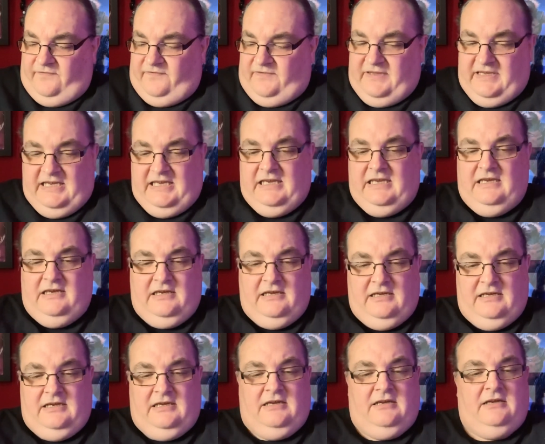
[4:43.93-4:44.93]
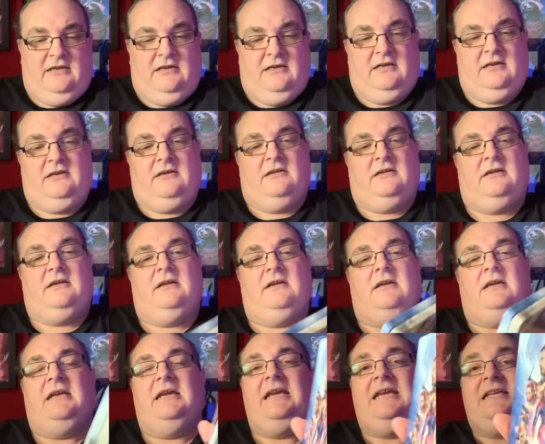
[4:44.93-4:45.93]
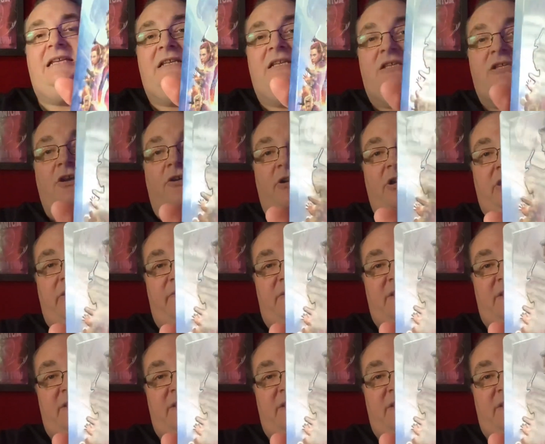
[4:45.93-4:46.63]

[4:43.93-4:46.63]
the inside of the